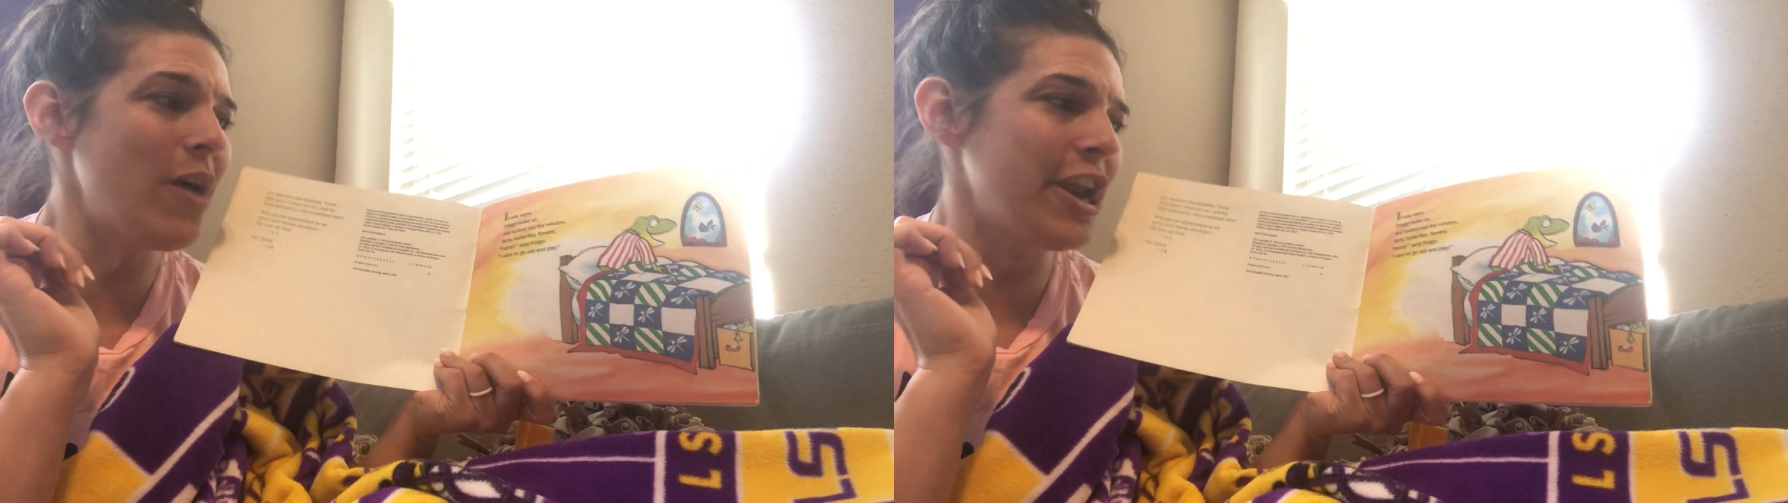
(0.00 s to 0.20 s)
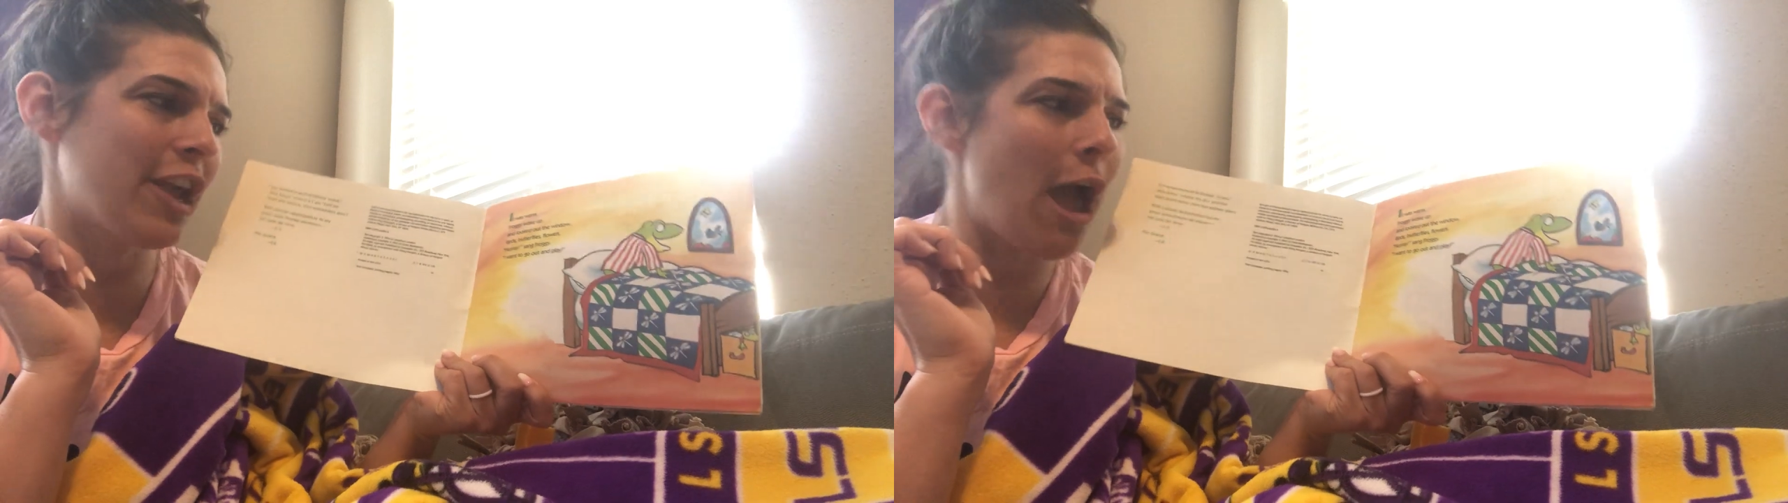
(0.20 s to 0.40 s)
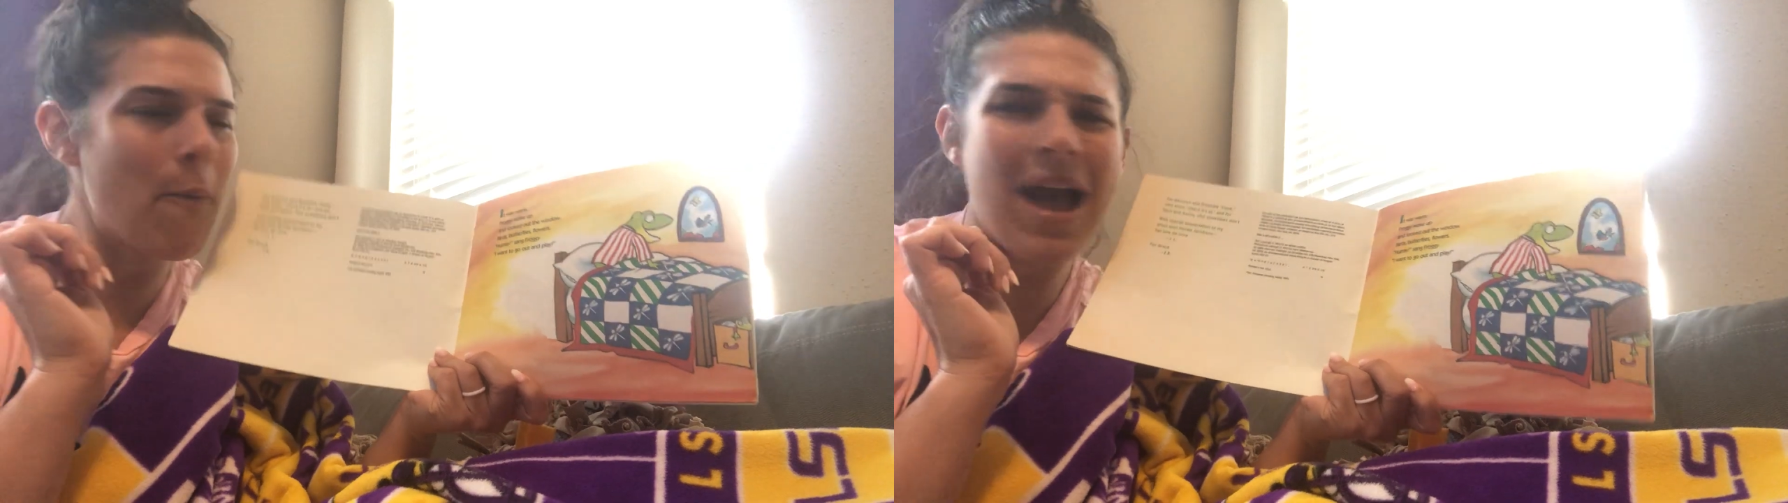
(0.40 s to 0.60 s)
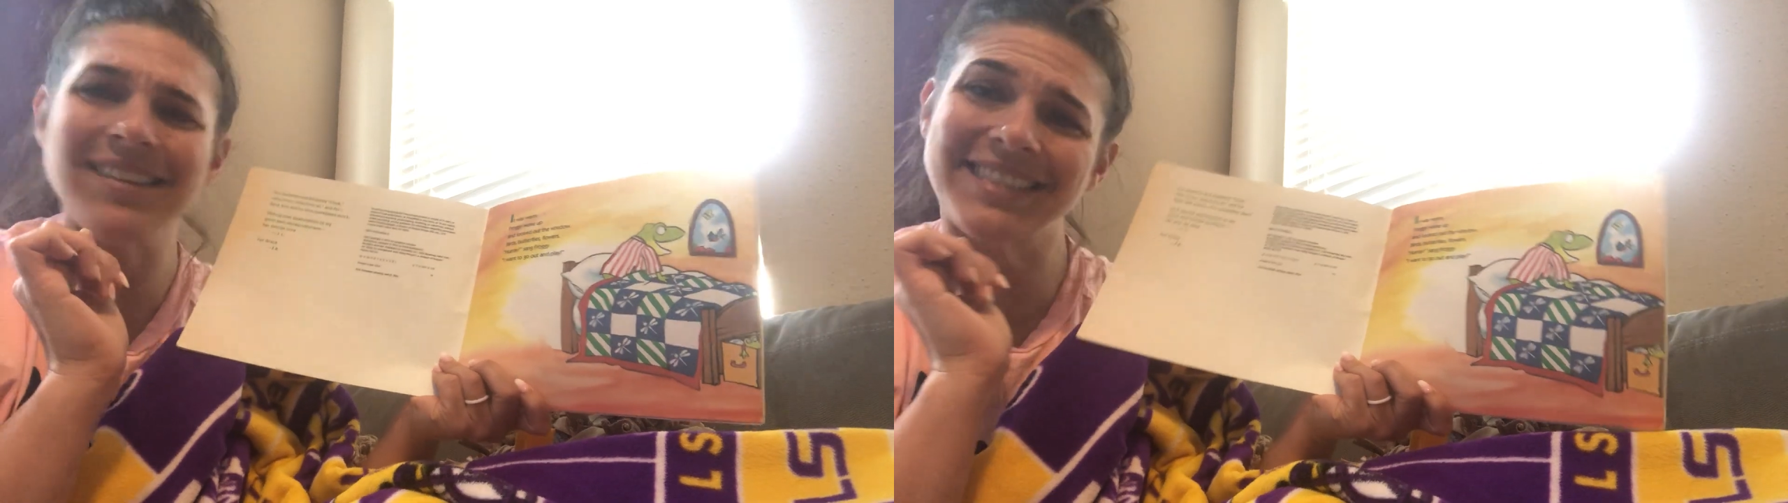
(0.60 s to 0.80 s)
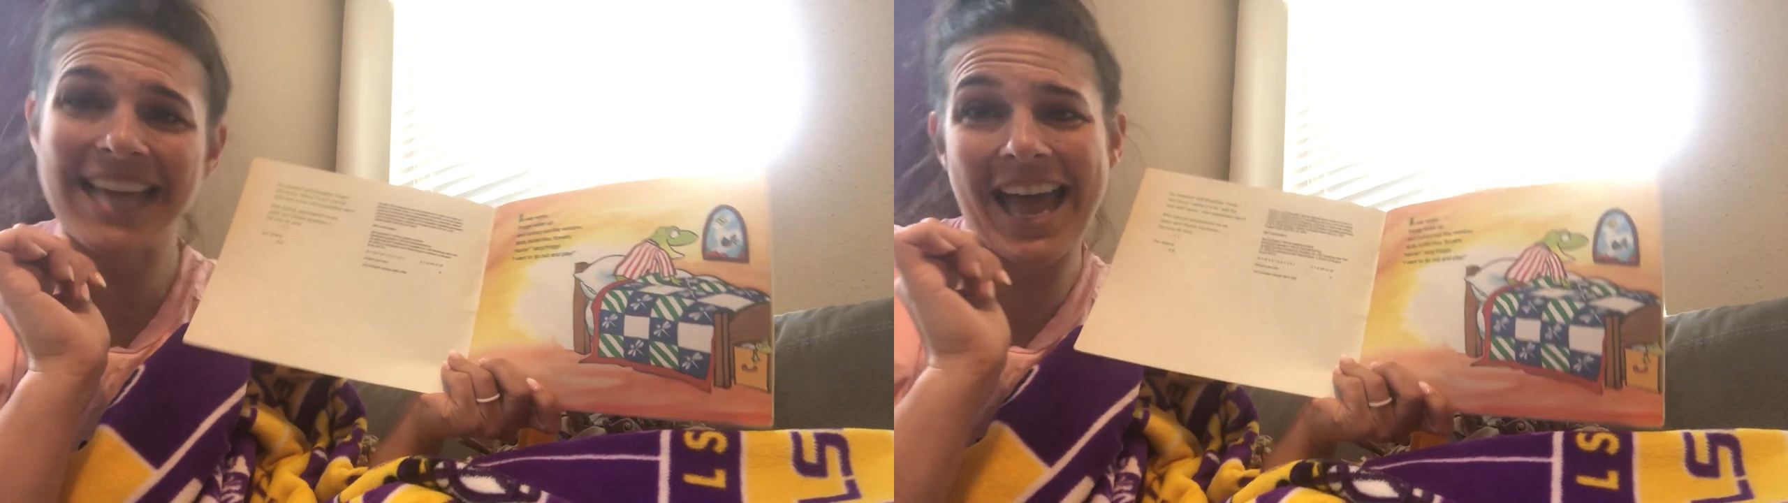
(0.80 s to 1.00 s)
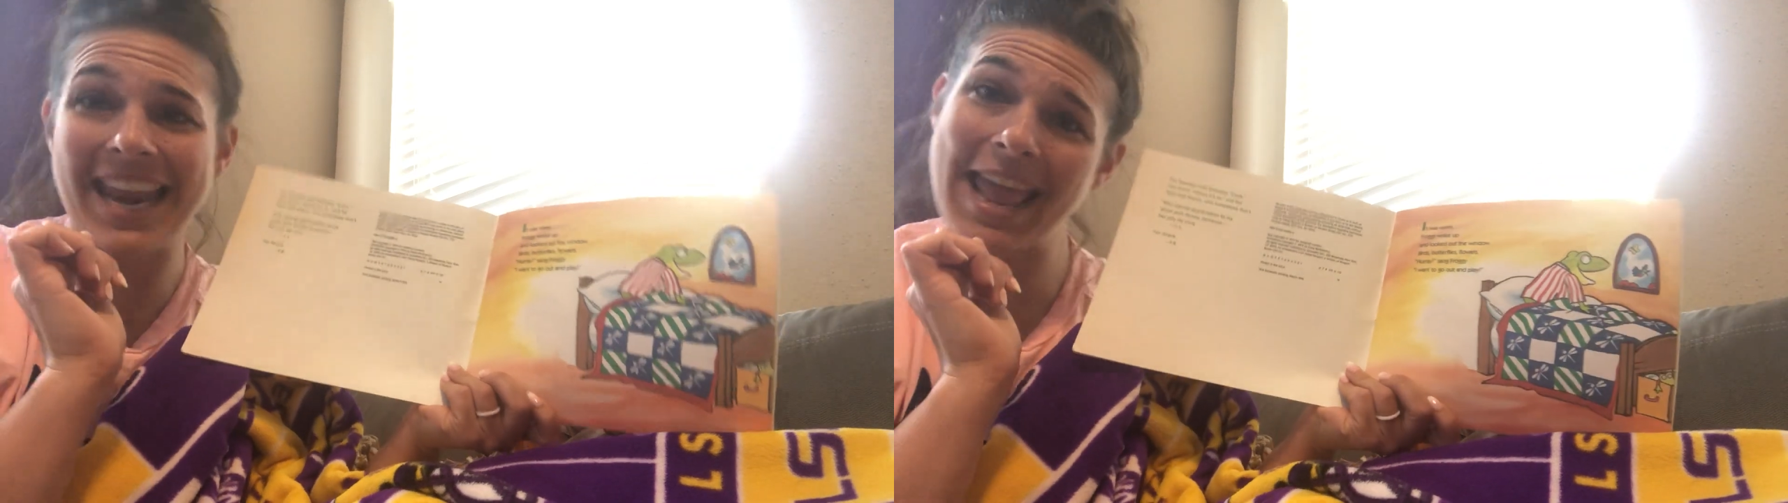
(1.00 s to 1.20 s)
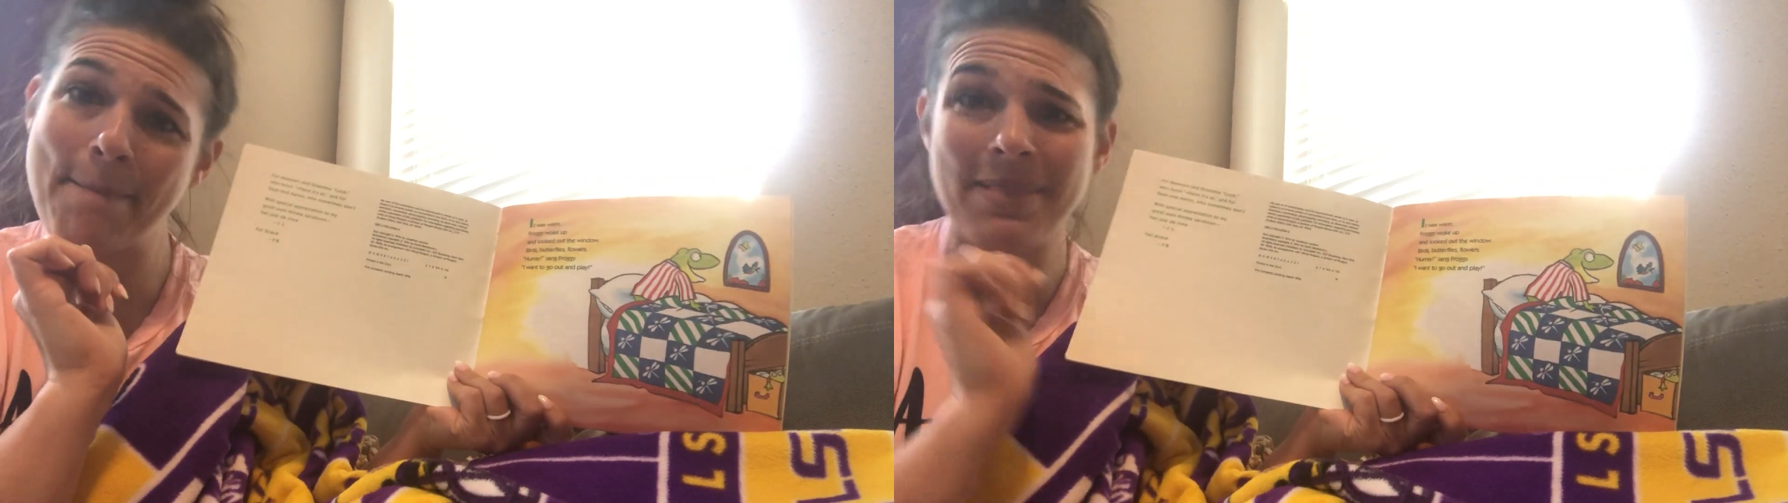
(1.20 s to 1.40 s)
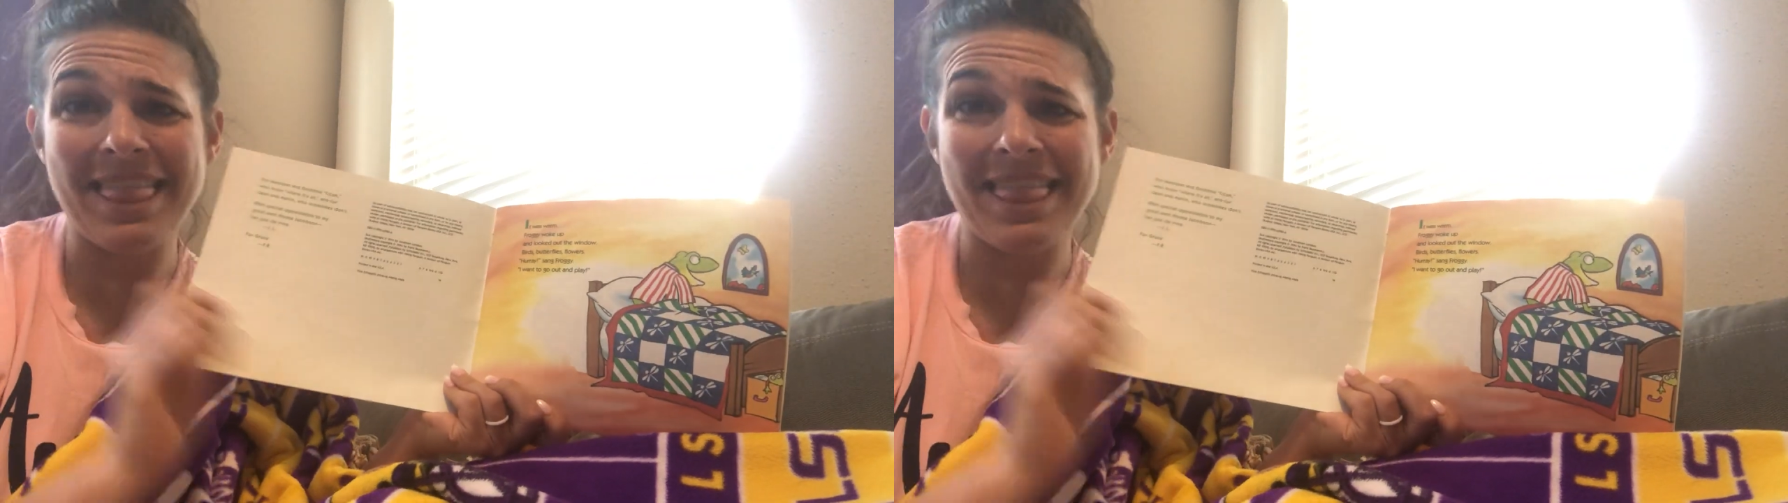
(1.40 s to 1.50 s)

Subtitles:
want to go outside and